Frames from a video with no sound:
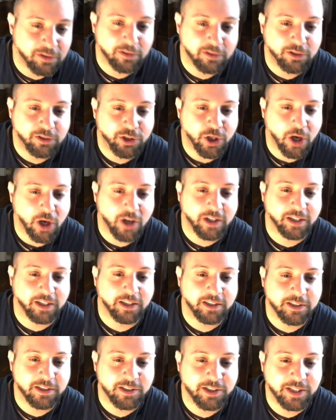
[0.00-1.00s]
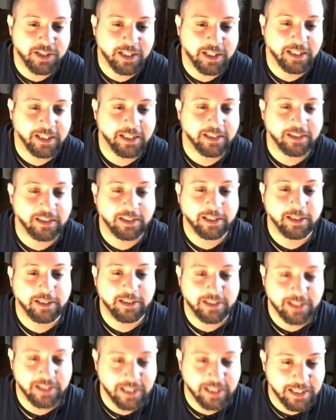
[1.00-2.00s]
Chuck and his singing. He
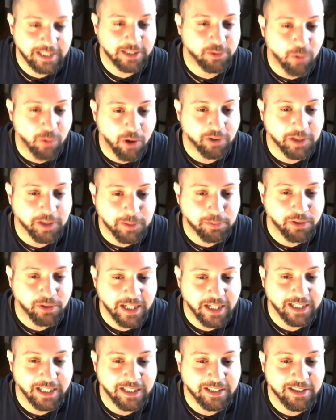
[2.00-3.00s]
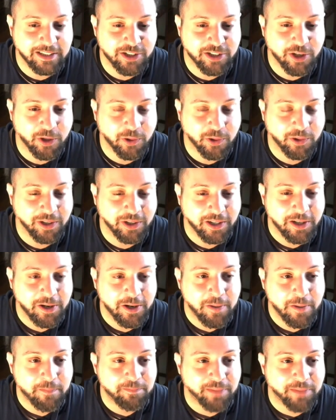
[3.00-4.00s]
sings while he's playing. So
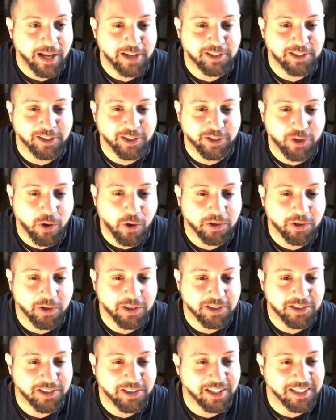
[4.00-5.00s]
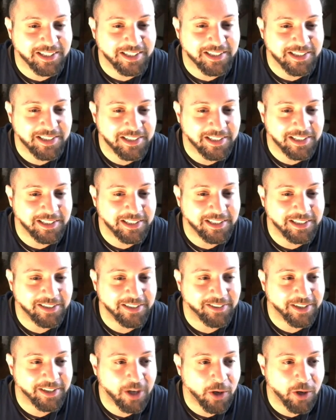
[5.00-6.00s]
as a guitarist, I can see,
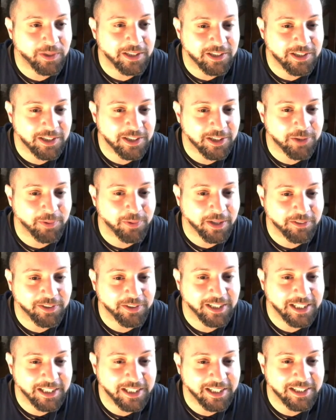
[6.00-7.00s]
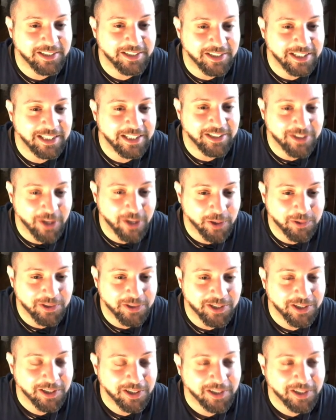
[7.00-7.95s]
like, oh, he sings whenever he hits these notes.